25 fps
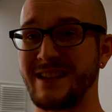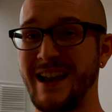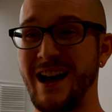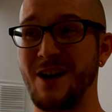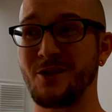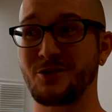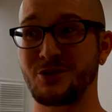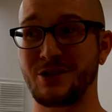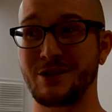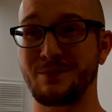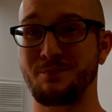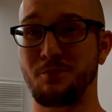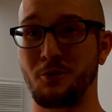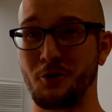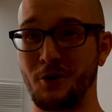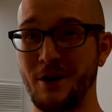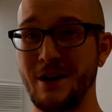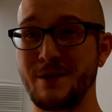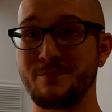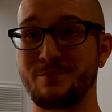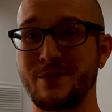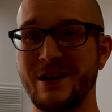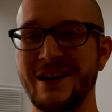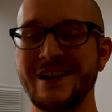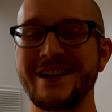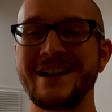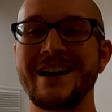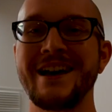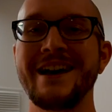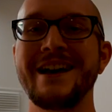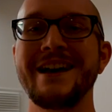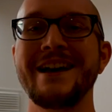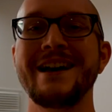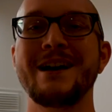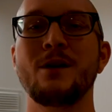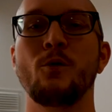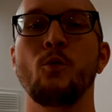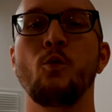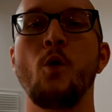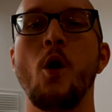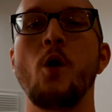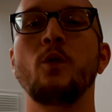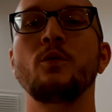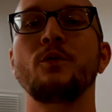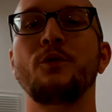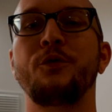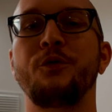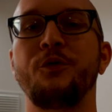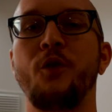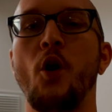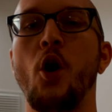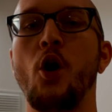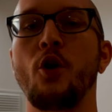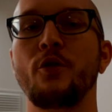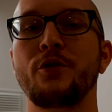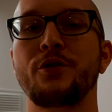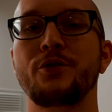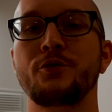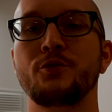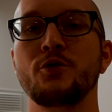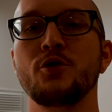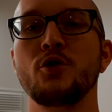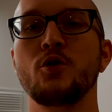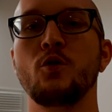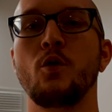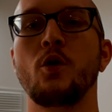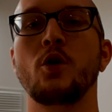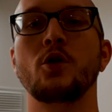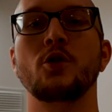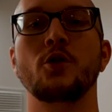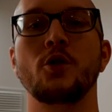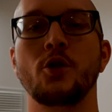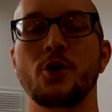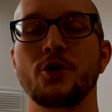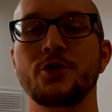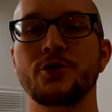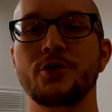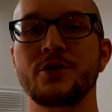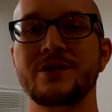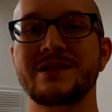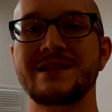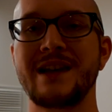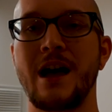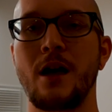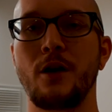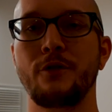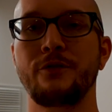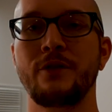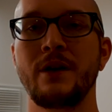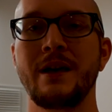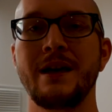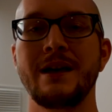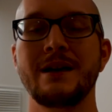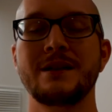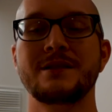now, she's pretty big, won't fall through or hurt herself.